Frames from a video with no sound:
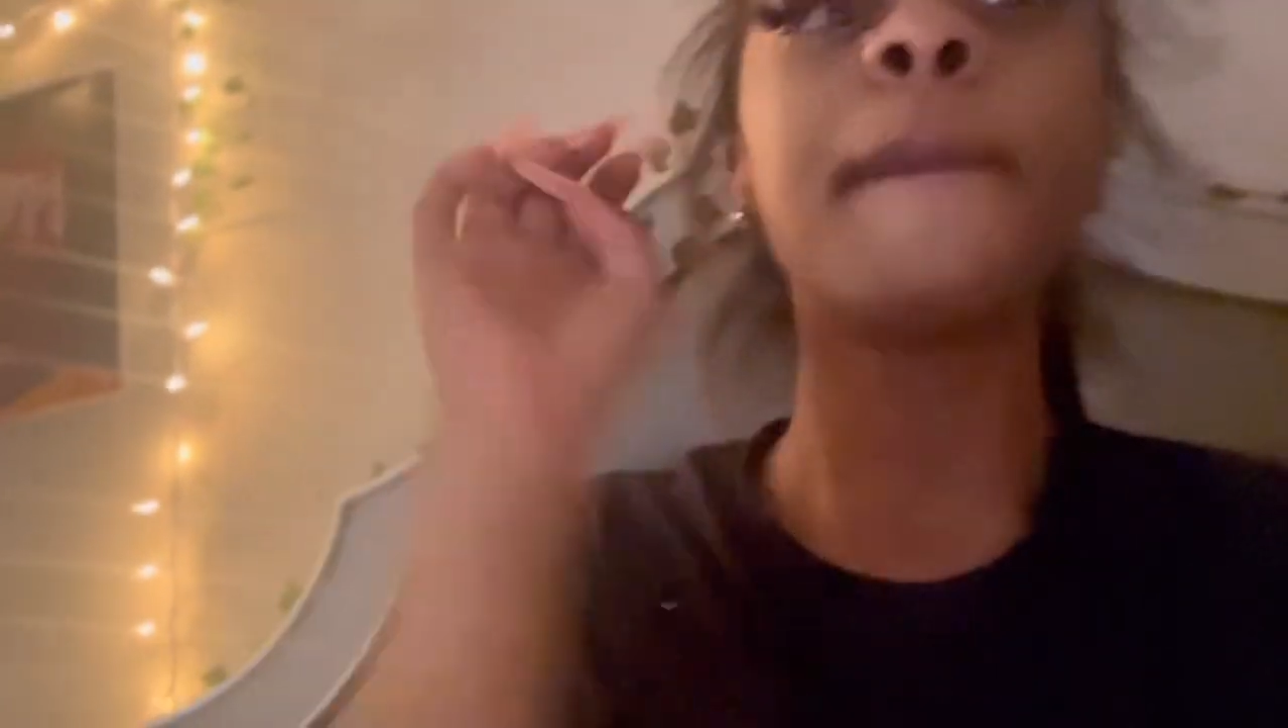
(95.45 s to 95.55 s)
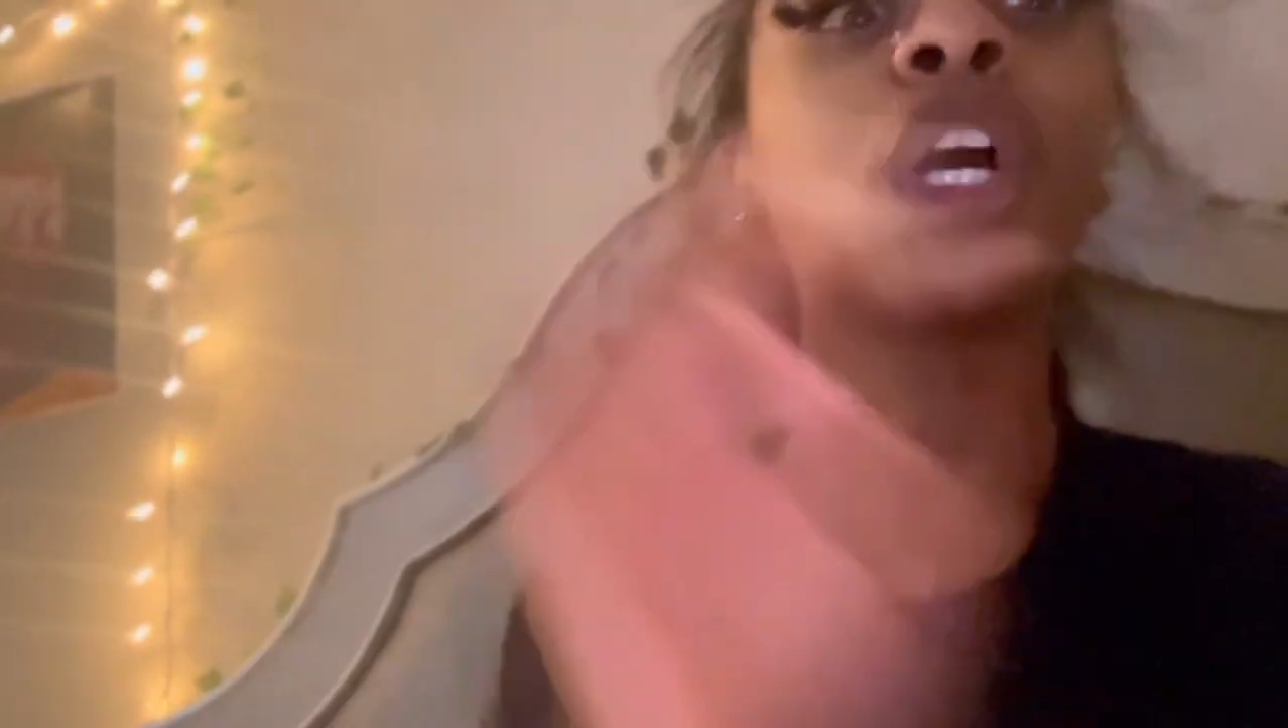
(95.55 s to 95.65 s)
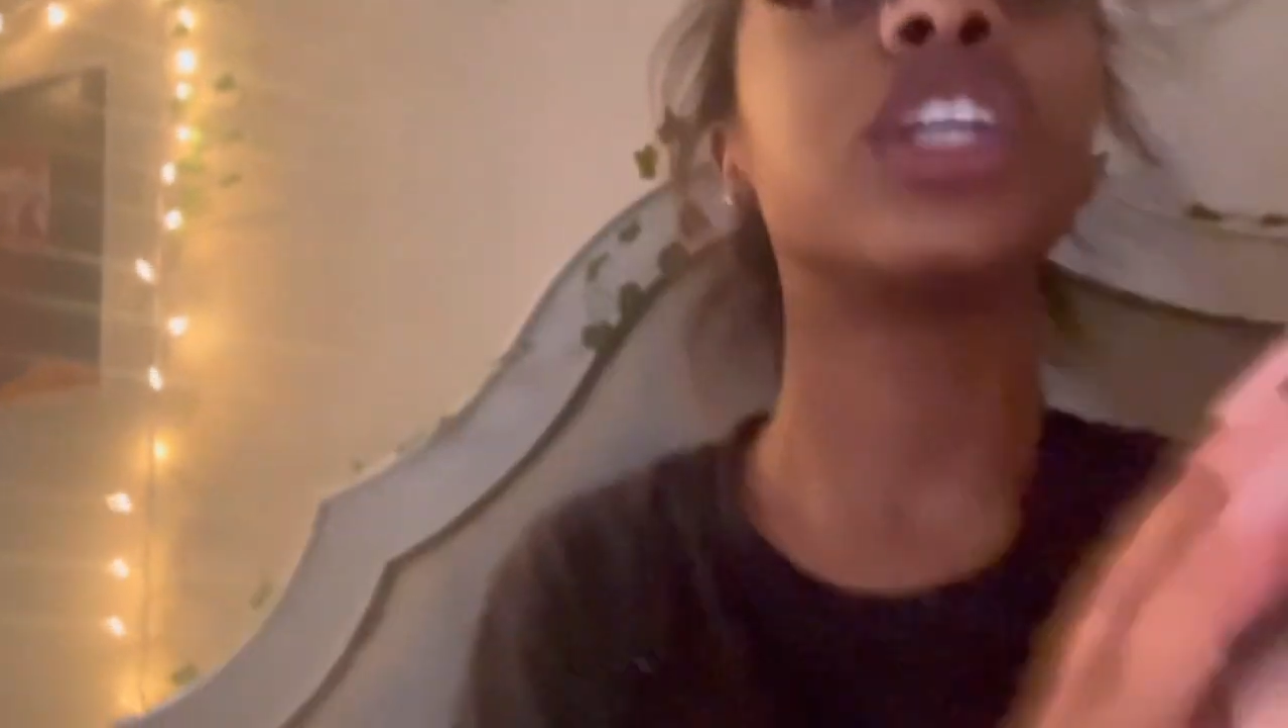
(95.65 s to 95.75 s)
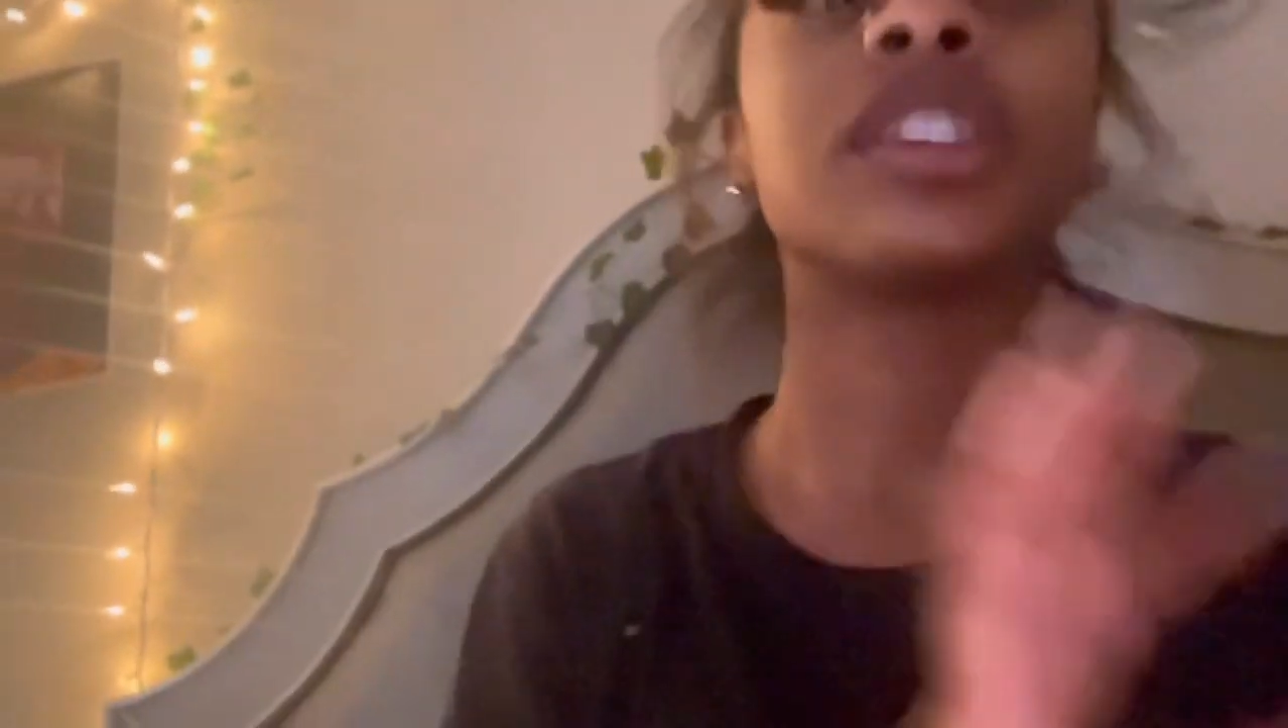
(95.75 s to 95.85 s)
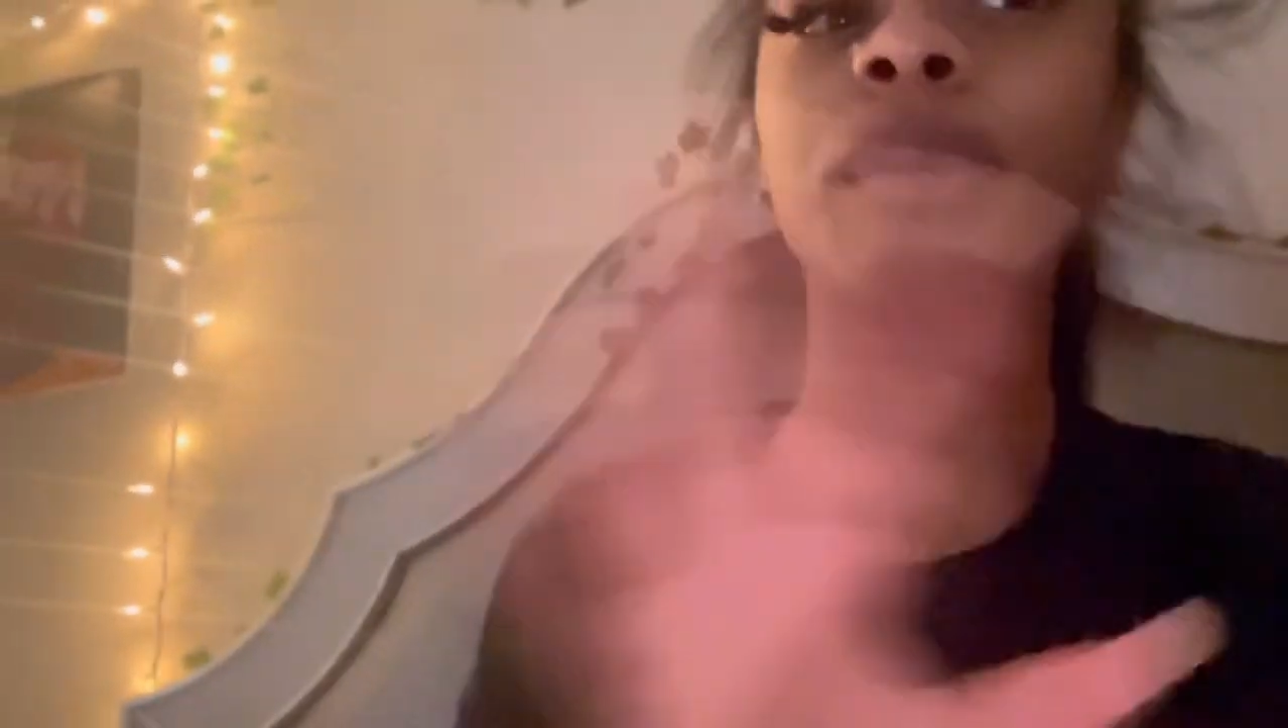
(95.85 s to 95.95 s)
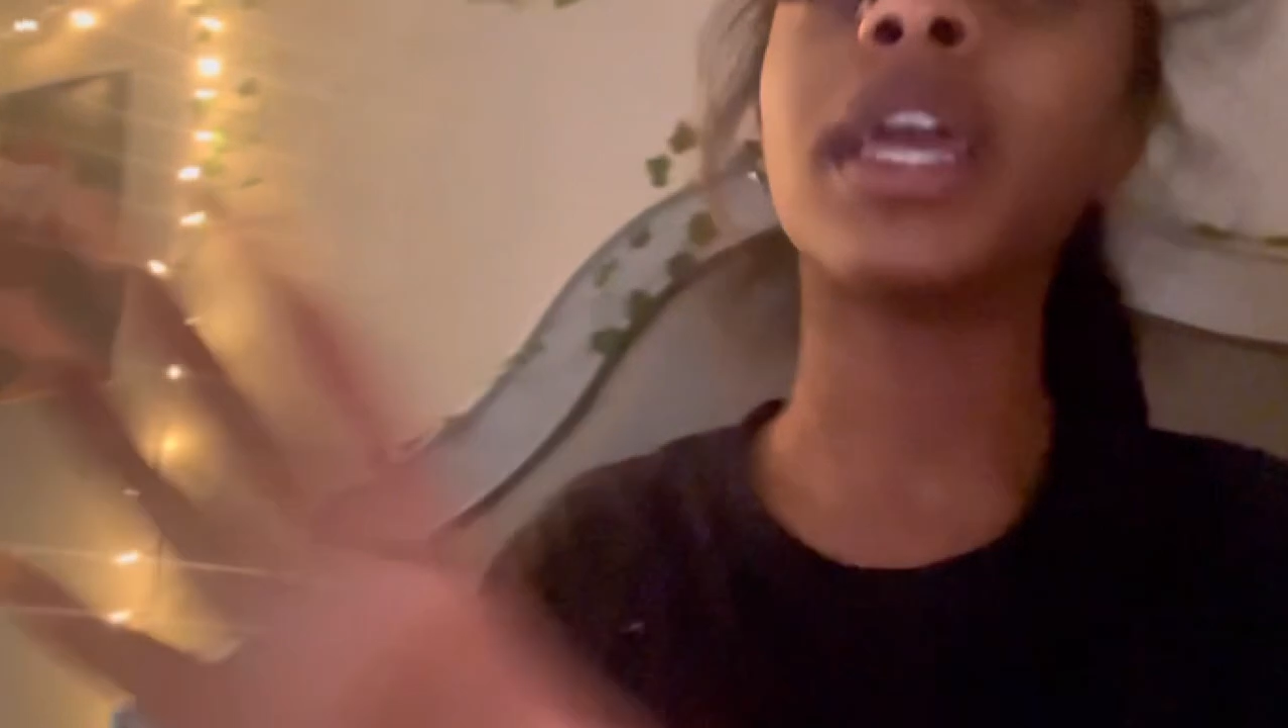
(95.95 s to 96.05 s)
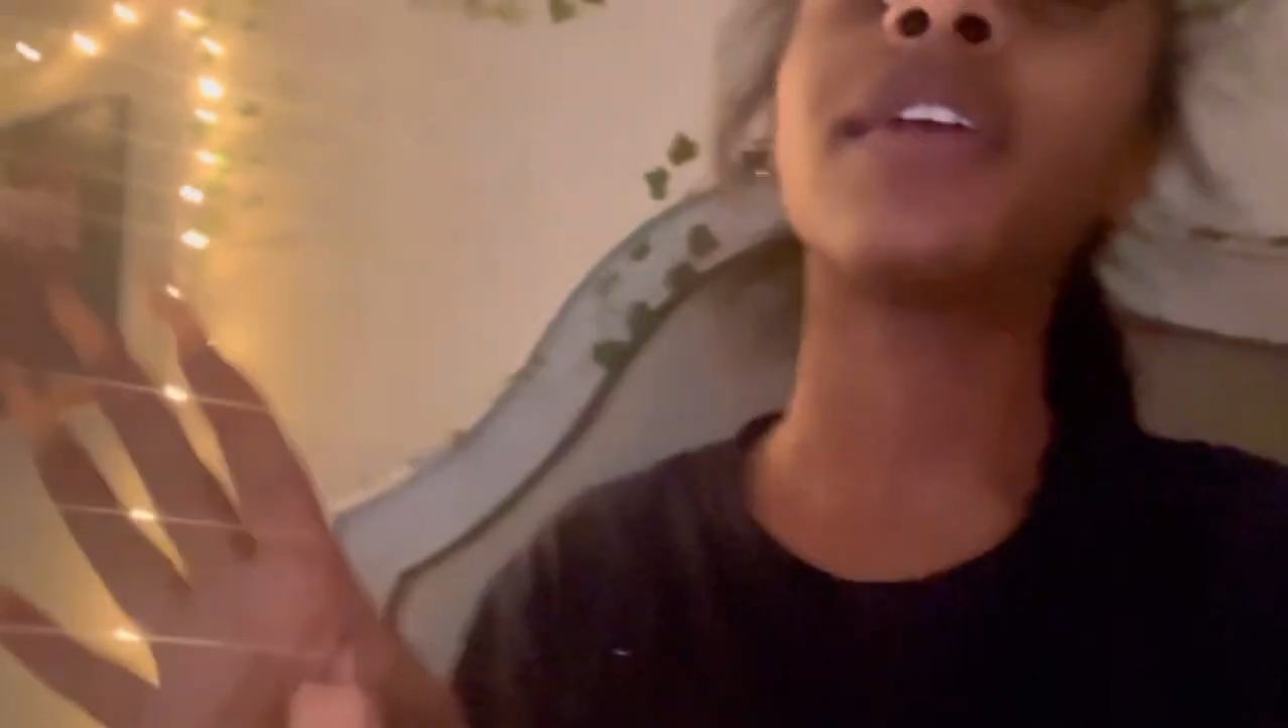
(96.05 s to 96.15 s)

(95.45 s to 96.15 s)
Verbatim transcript: parts of my